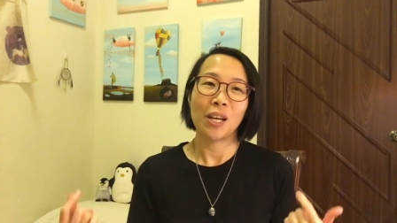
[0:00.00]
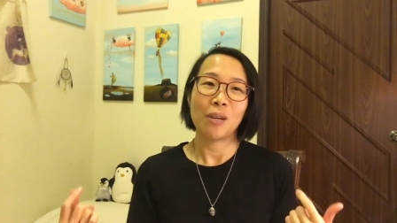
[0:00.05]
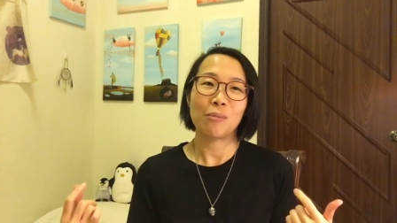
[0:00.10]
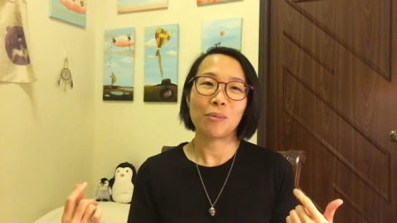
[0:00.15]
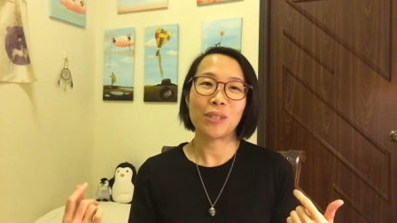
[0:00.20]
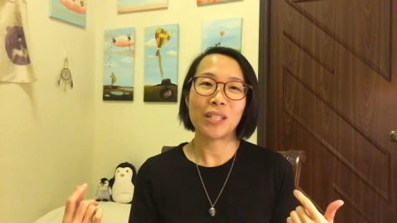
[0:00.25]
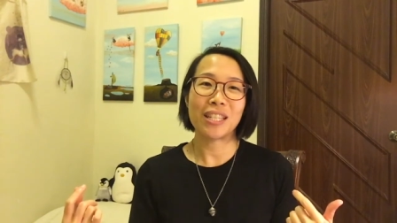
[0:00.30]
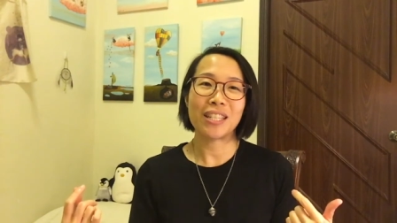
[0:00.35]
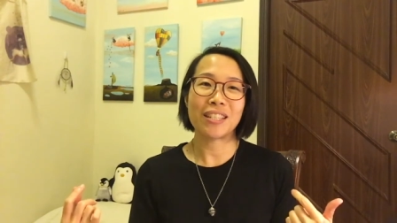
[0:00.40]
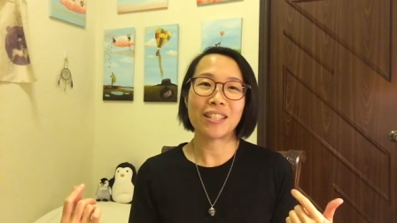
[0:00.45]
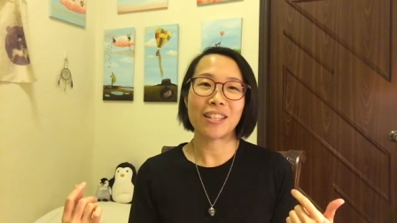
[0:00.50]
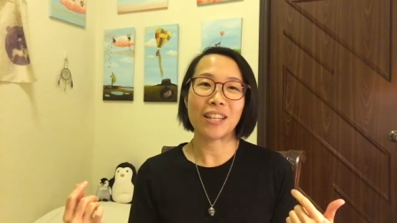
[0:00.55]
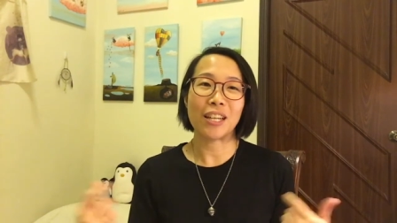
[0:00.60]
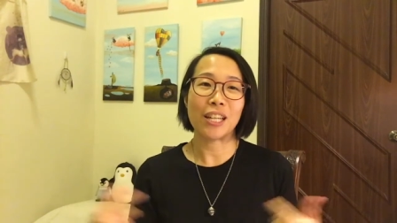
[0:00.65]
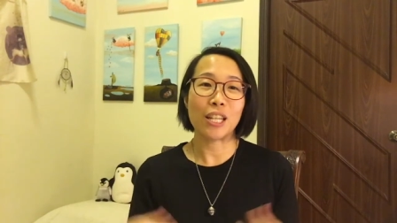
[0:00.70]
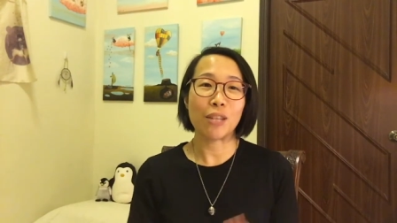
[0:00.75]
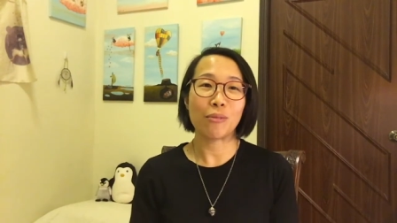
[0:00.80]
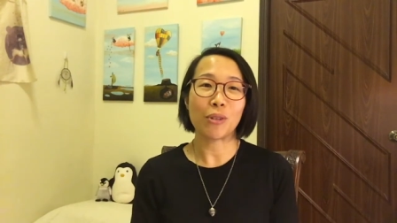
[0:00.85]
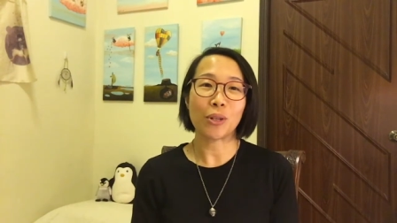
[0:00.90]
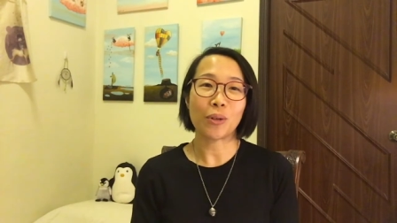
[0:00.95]
please
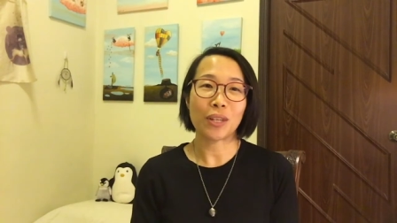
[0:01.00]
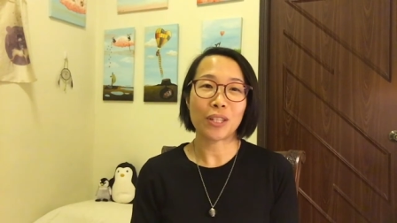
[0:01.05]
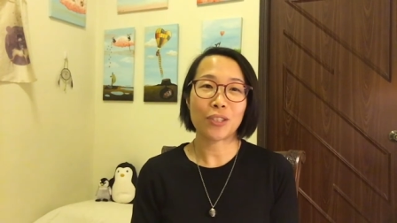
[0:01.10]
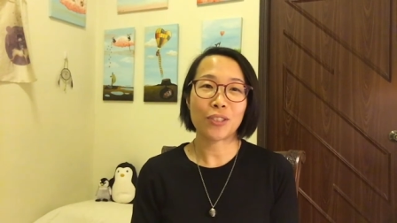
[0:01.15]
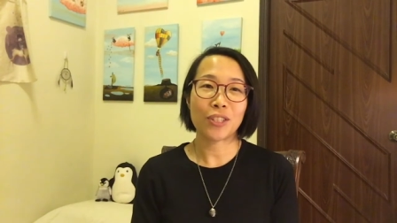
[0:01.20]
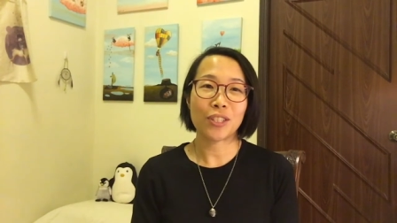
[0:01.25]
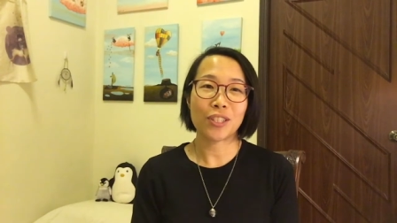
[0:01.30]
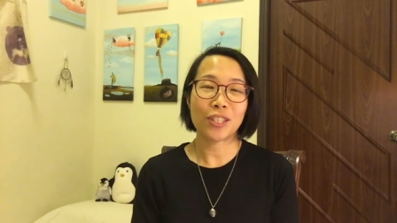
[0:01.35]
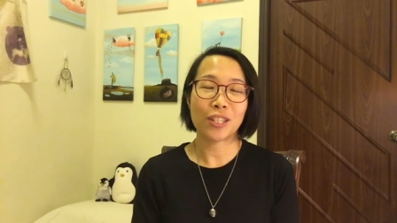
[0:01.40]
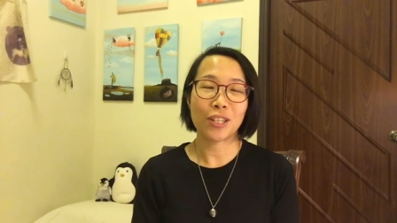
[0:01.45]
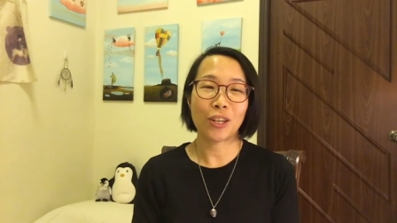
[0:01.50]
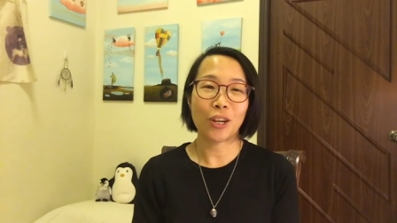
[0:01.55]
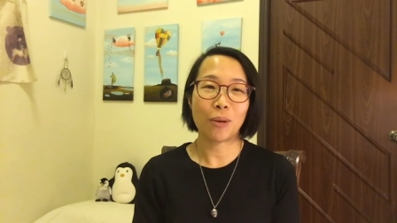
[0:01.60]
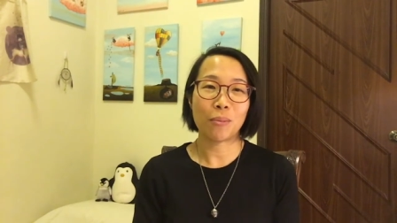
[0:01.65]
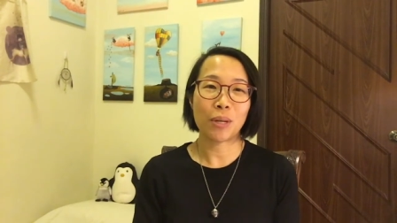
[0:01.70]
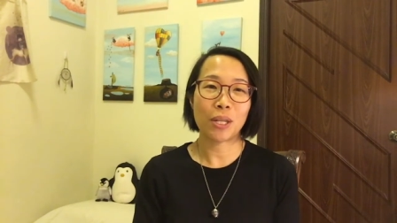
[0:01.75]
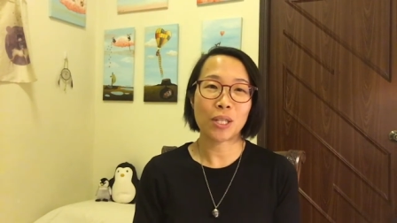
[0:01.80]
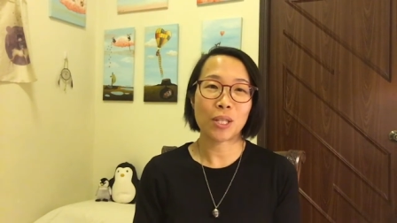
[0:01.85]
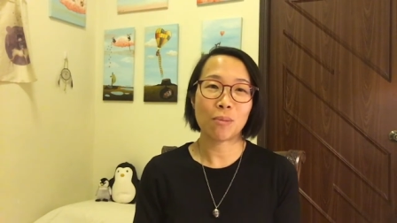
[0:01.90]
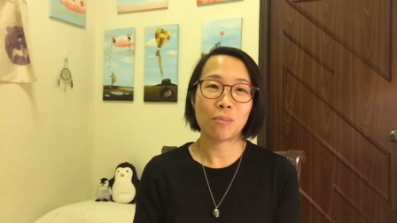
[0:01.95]
leave your questions in the
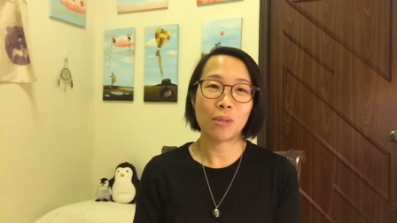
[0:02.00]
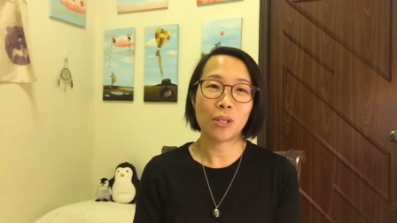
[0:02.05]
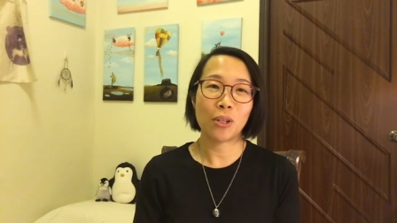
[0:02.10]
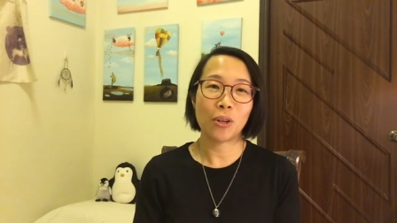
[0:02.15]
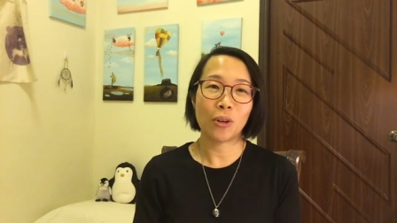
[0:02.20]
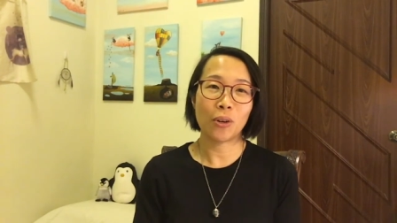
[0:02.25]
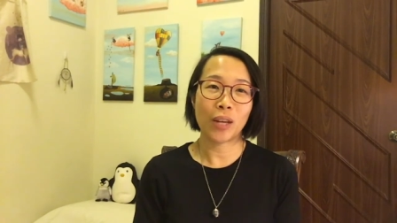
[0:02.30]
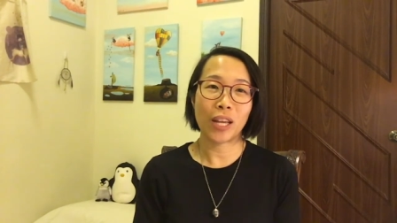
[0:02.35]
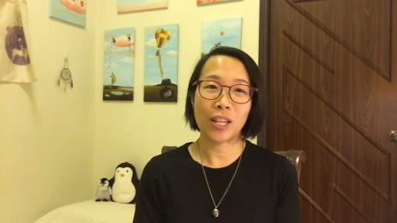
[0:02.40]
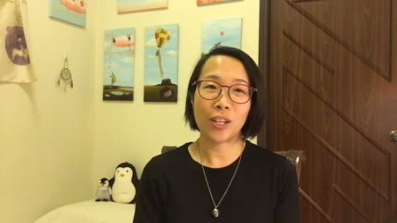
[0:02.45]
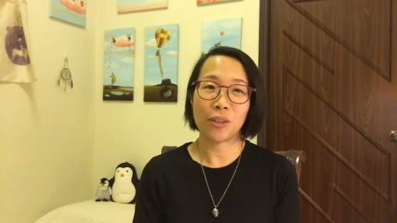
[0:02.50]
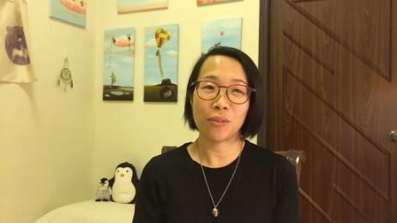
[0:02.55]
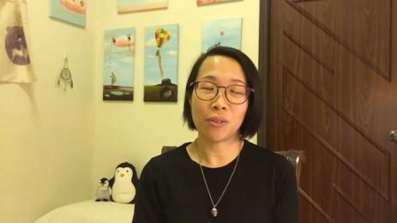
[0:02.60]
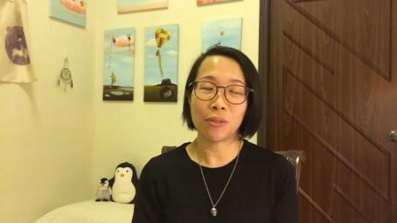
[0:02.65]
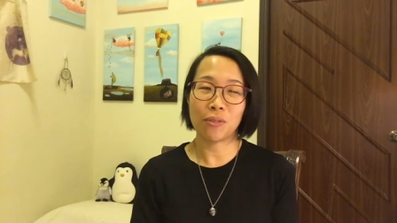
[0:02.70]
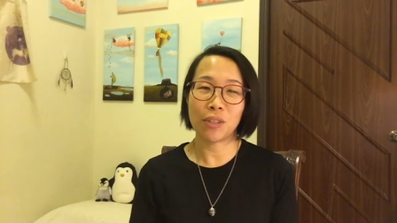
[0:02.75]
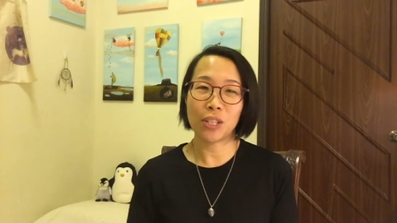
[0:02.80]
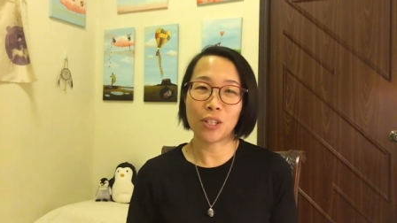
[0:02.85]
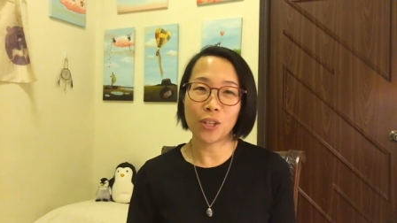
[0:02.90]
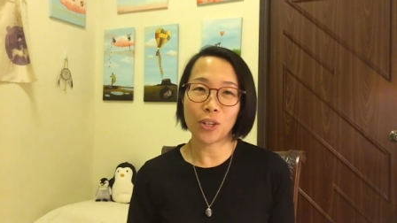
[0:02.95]
comments below any of the
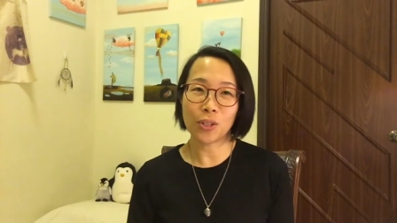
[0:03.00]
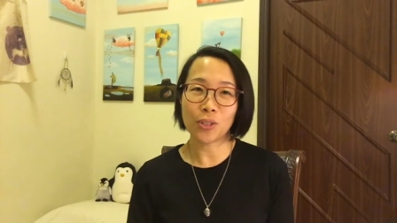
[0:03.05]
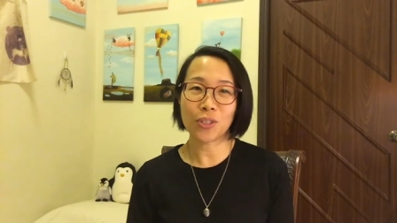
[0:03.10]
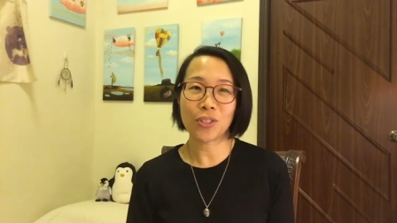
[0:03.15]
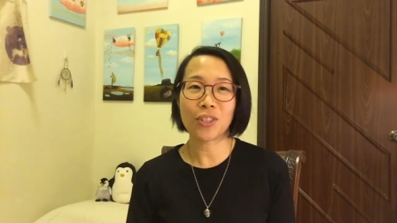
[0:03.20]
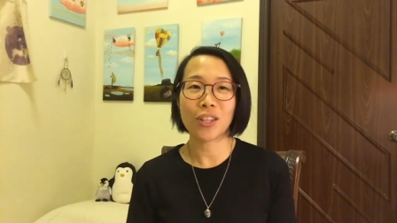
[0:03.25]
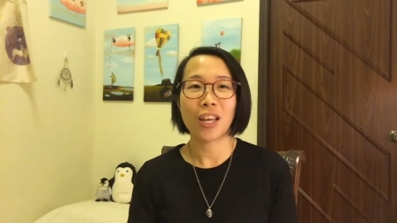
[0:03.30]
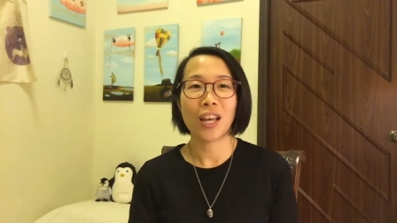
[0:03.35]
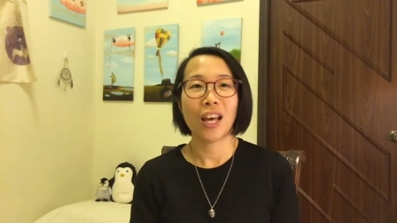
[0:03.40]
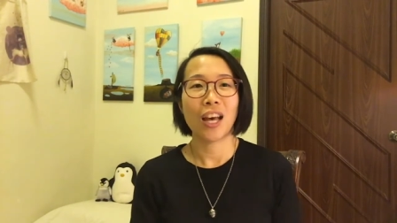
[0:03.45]
videos.